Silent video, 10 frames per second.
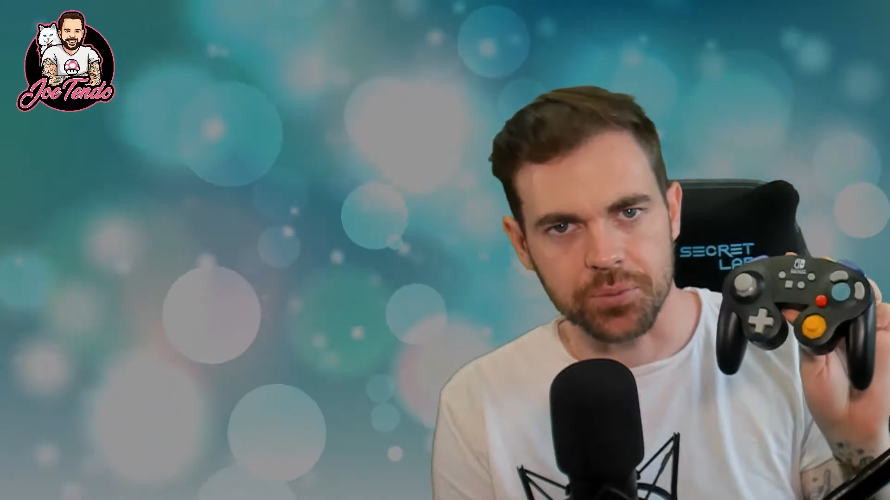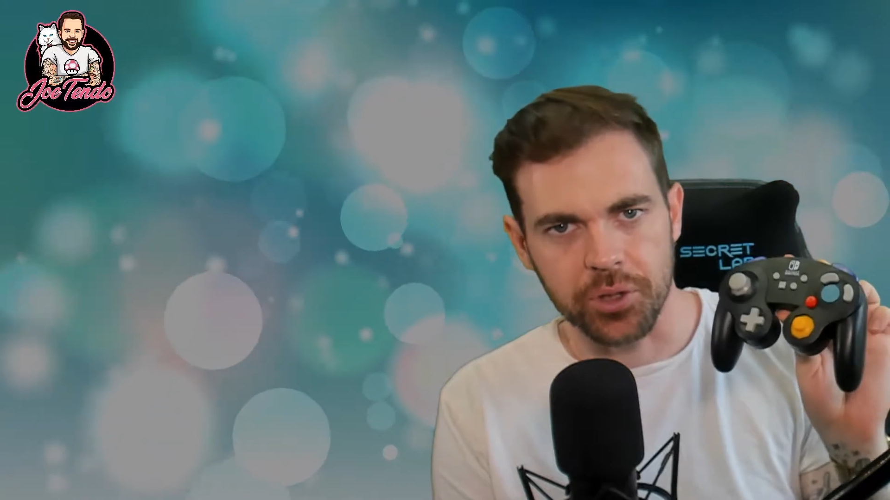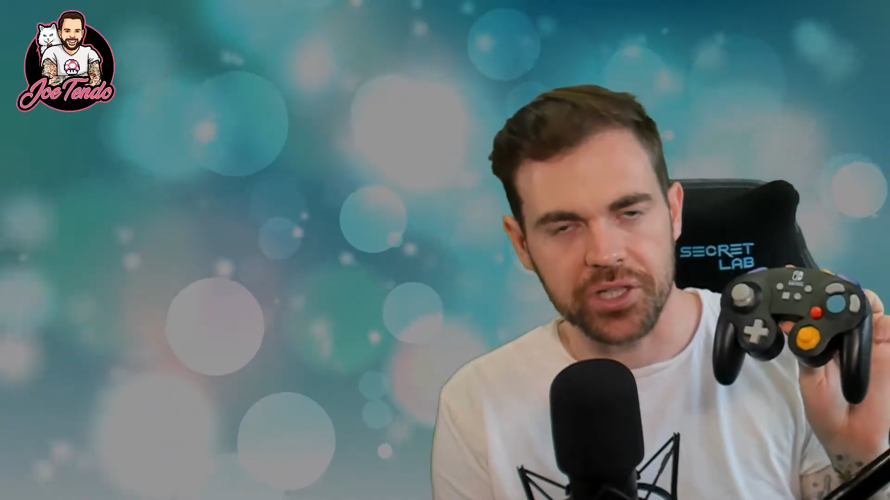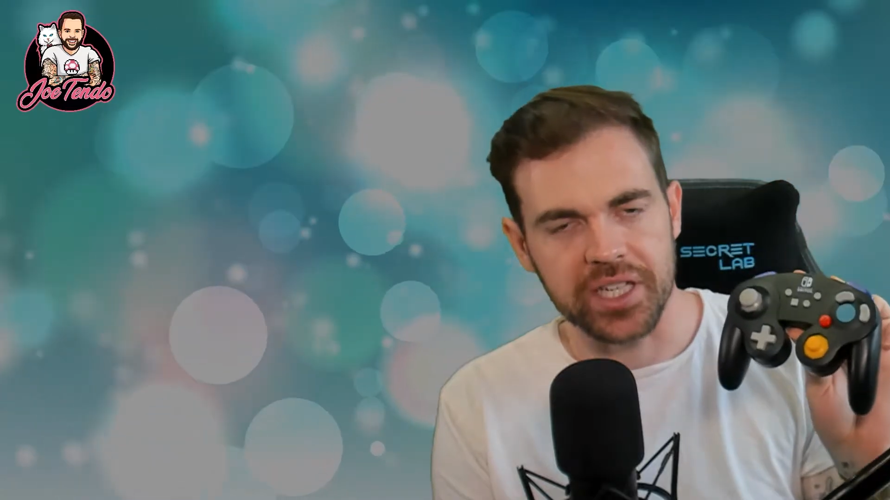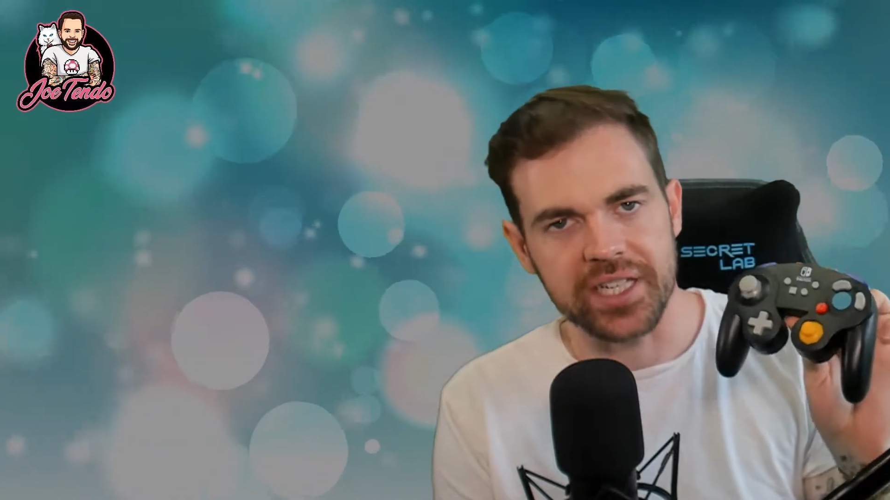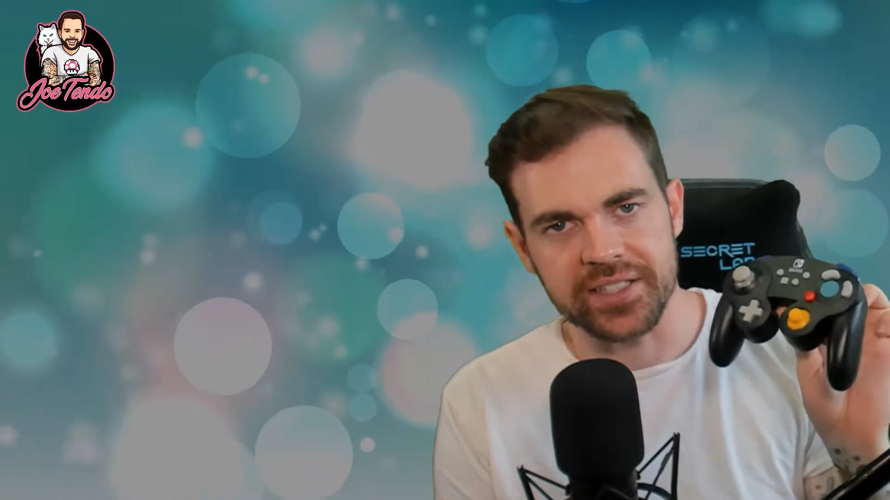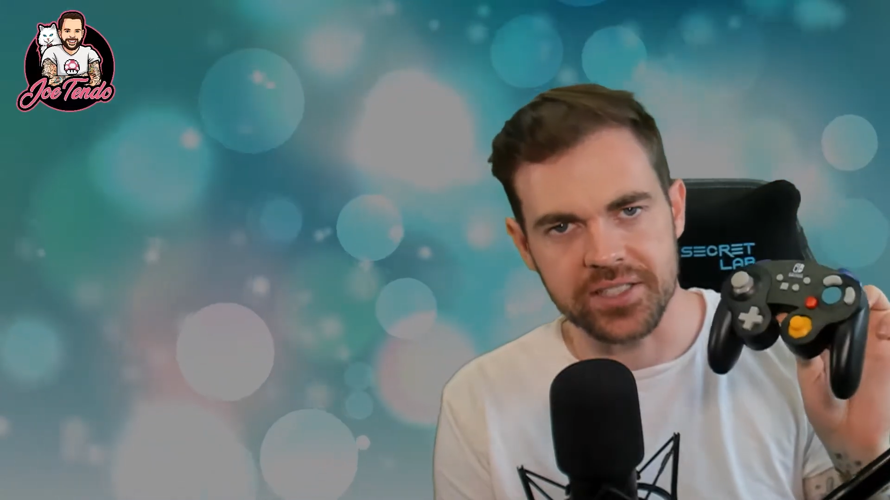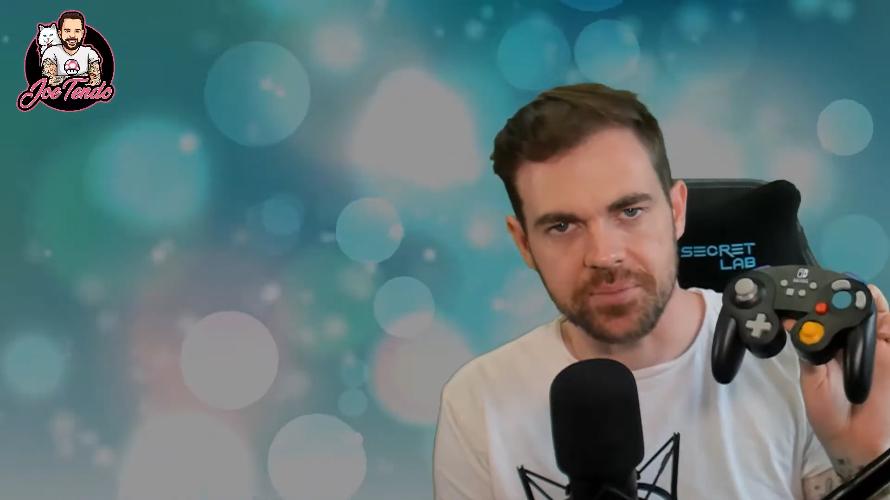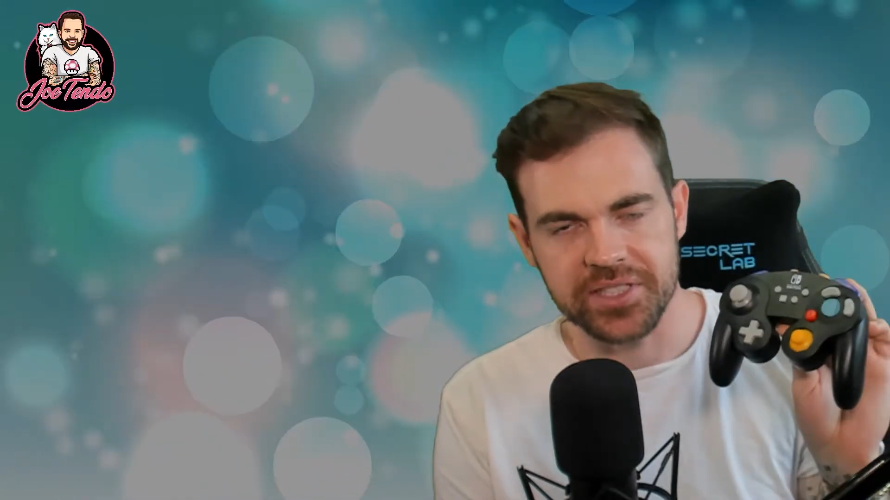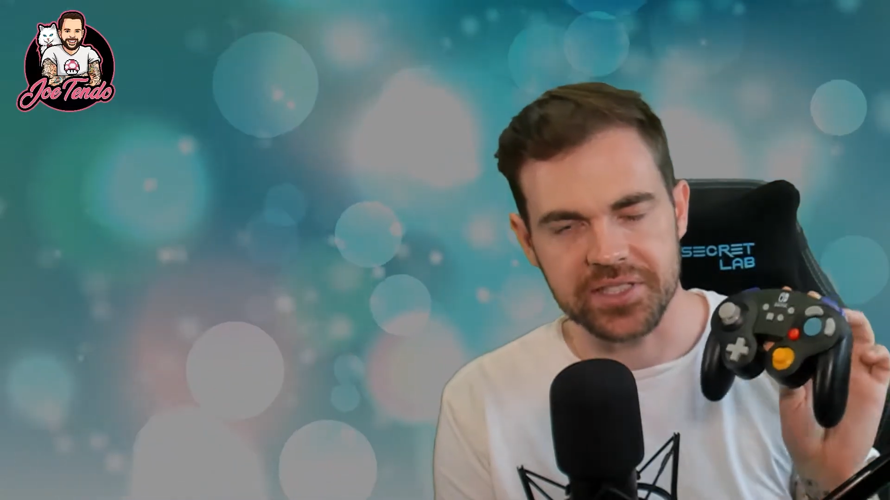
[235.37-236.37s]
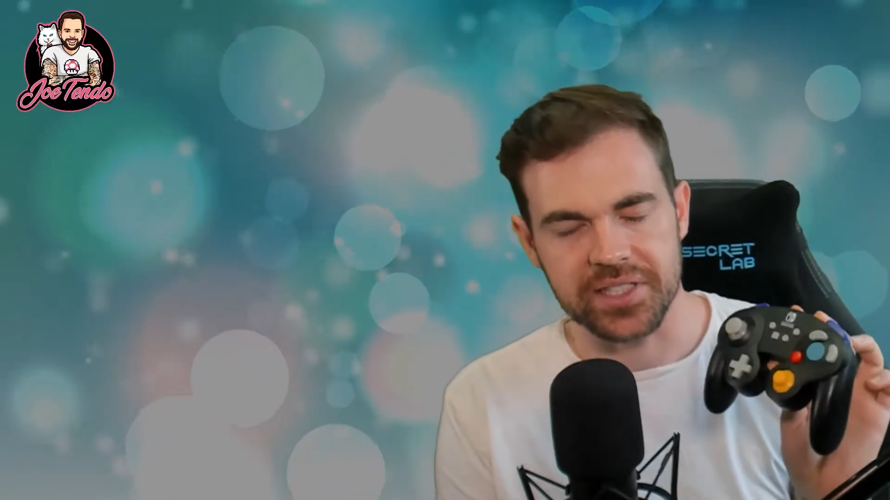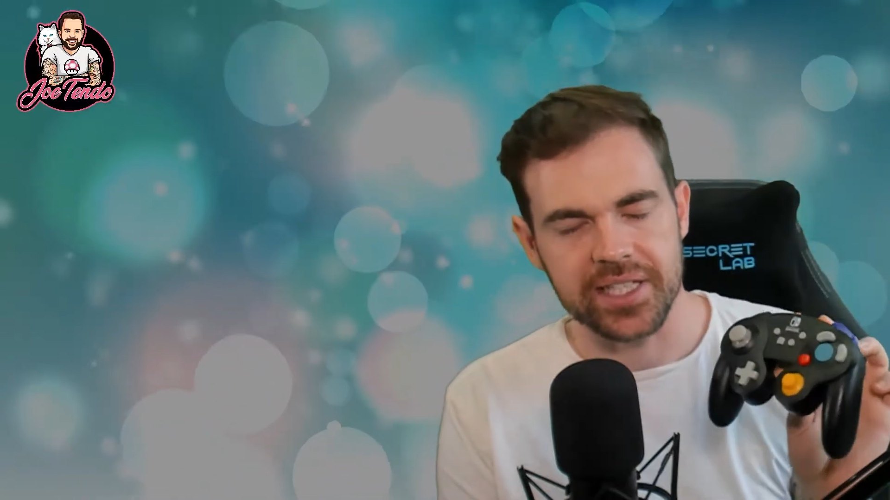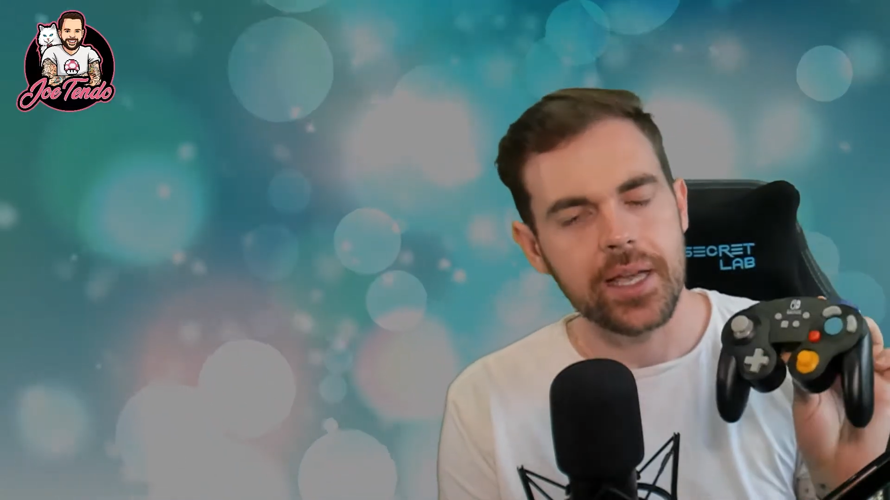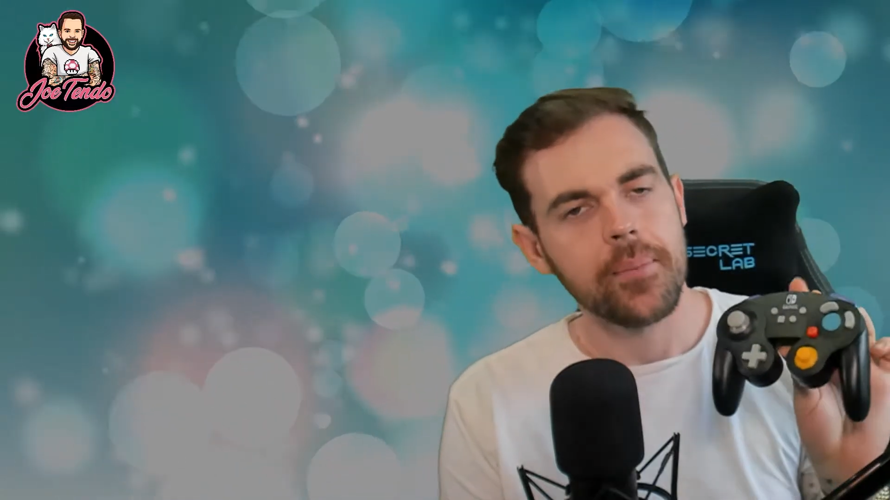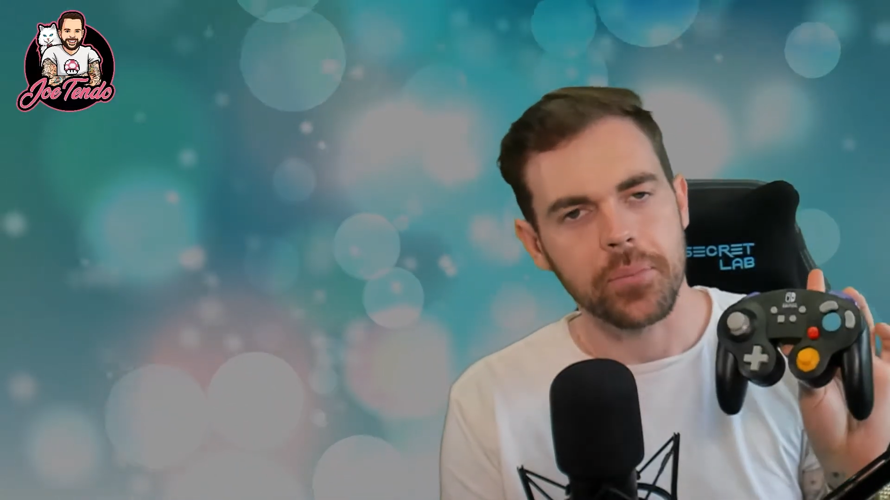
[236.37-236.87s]
was working
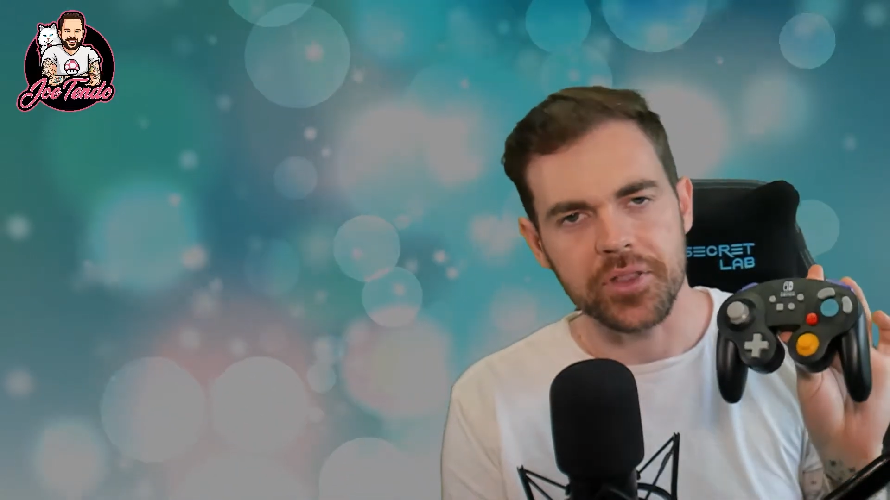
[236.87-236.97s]
intermittently,